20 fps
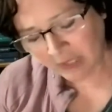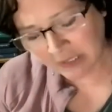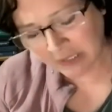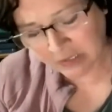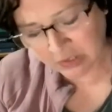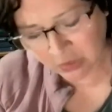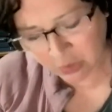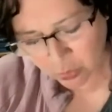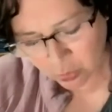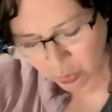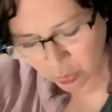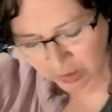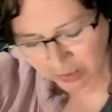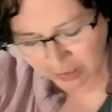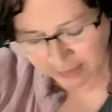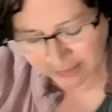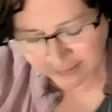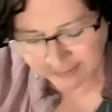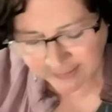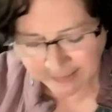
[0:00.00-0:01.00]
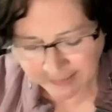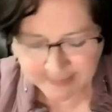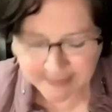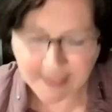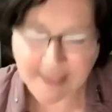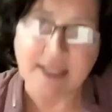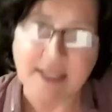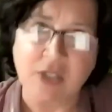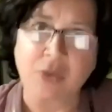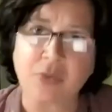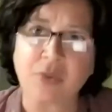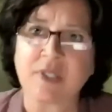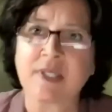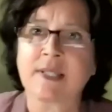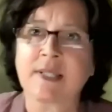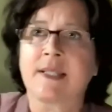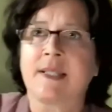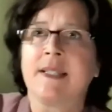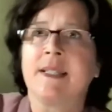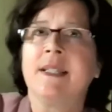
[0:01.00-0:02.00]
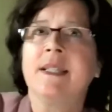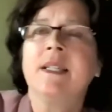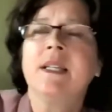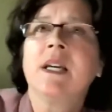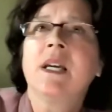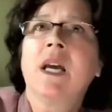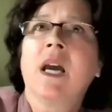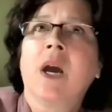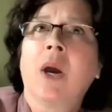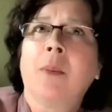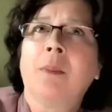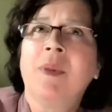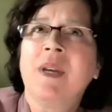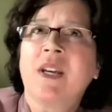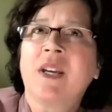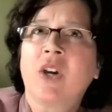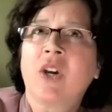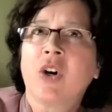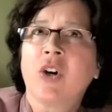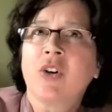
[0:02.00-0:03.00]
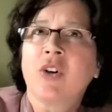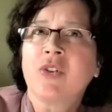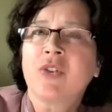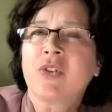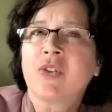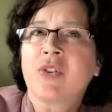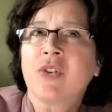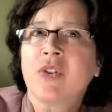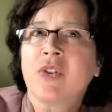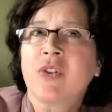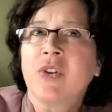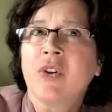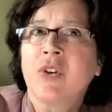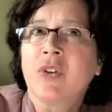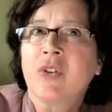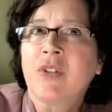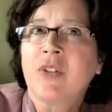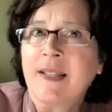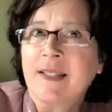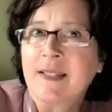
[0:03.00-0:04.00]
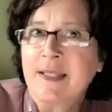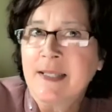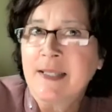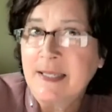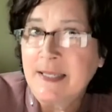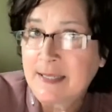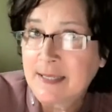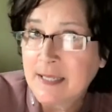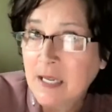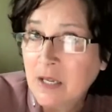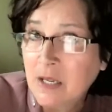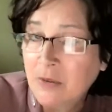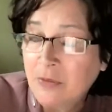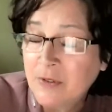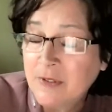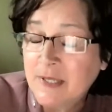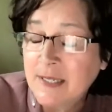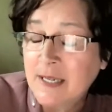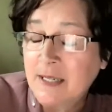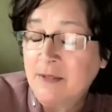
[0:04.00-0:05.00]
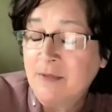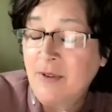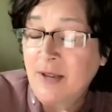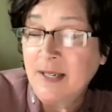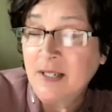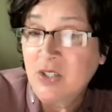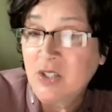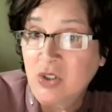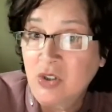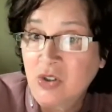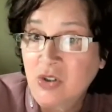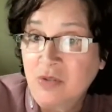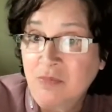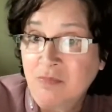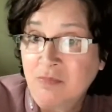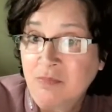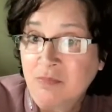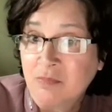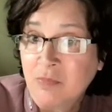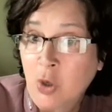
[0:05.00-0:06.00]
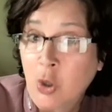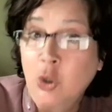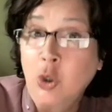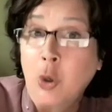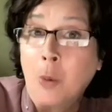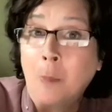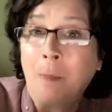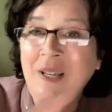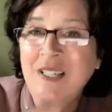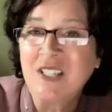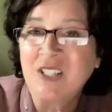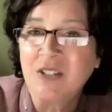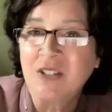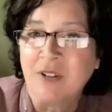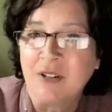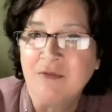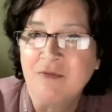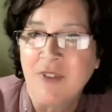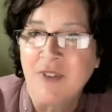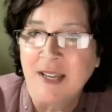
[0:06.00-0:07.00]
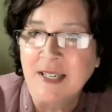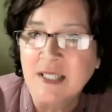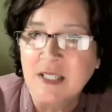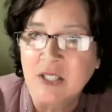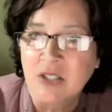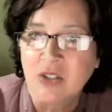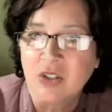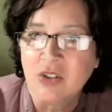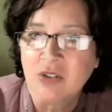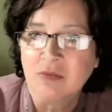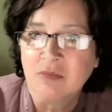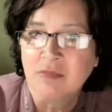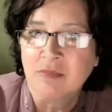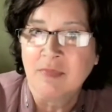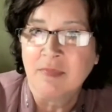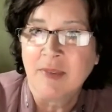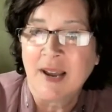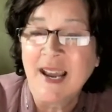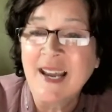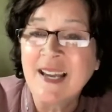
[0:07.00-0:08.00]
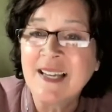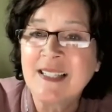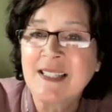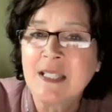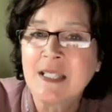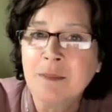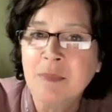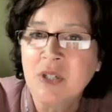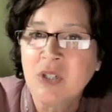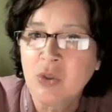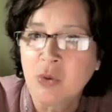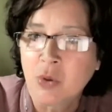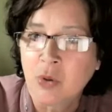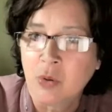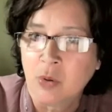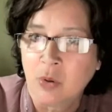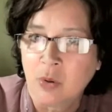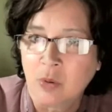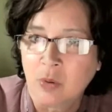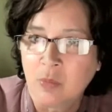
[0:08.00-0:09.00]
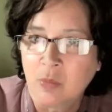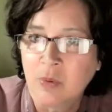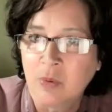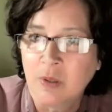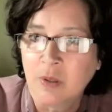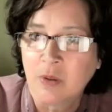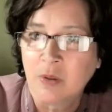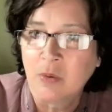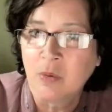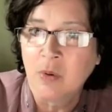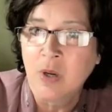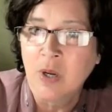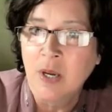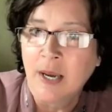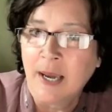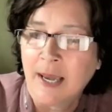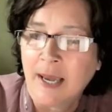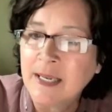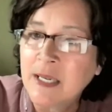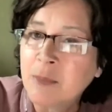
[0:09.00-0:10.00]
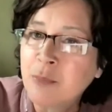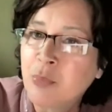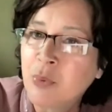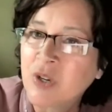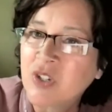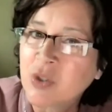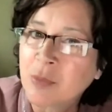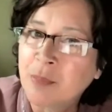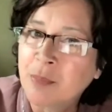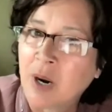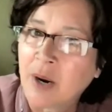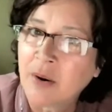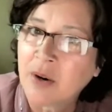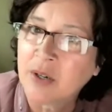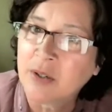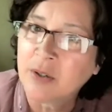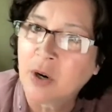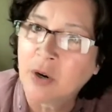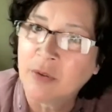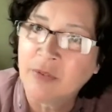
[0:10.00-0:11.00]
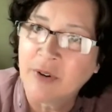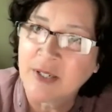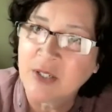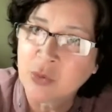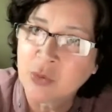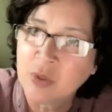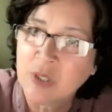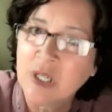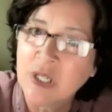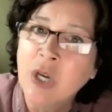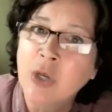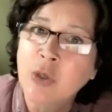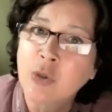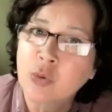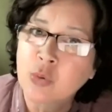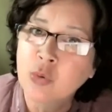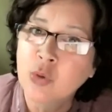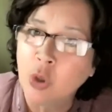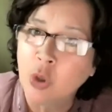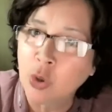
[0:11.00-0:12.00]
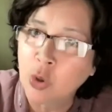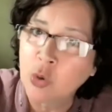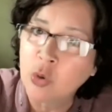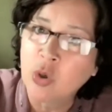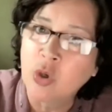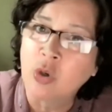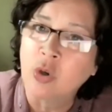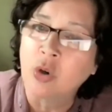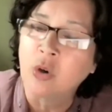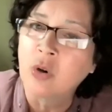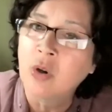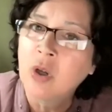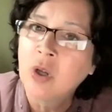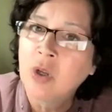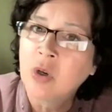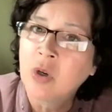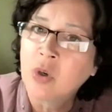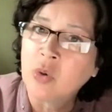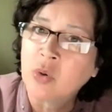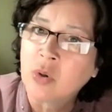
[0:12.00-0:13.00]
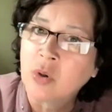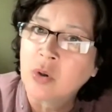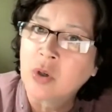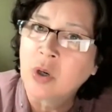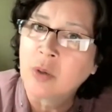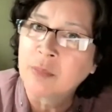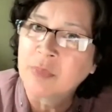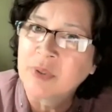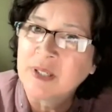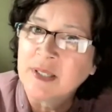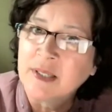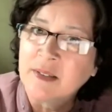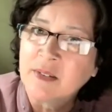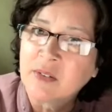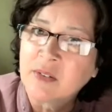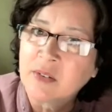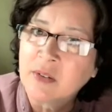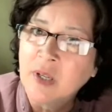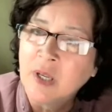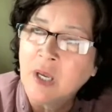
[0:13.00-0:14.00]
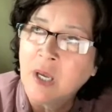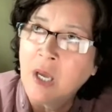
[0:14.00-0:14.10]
So that's interesting because that in itself is an advantage, a competitive advantage, asymmetrical, you know, and it brings a barrier of entry to the local companies.